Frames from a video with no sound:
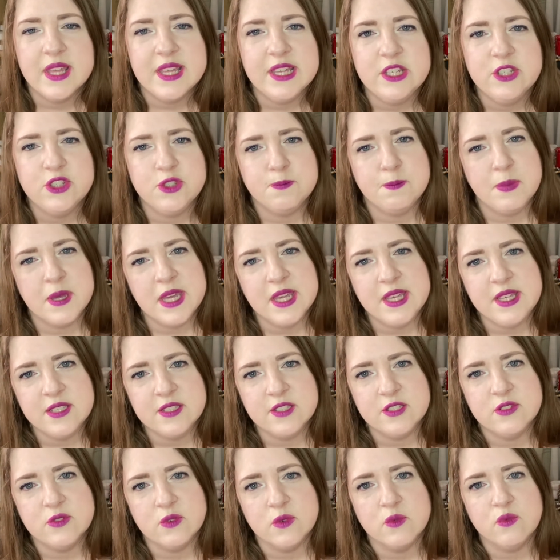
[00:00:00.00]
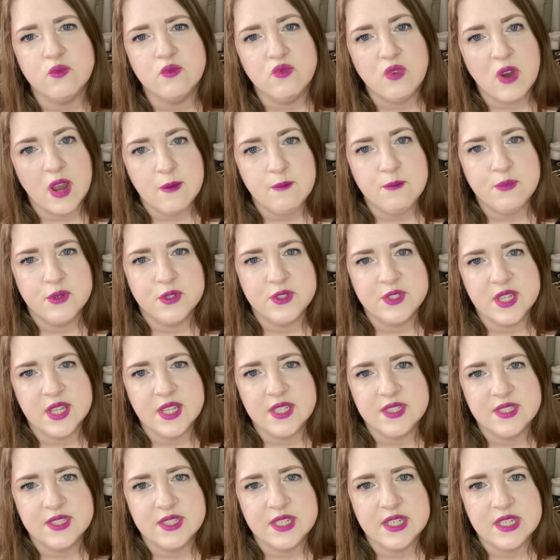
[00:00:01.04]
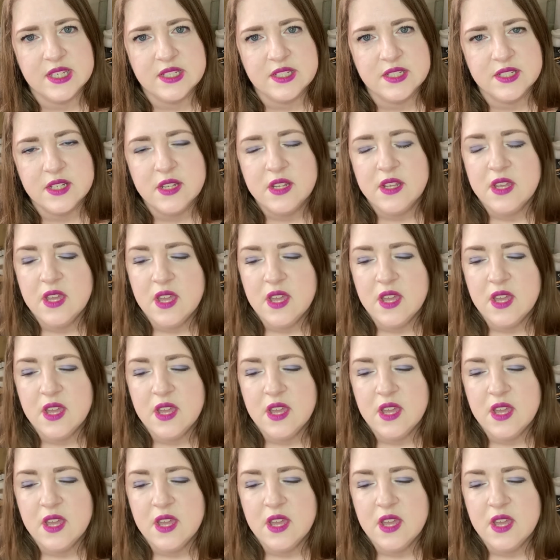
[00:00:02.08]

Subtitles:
each piece sort of represented.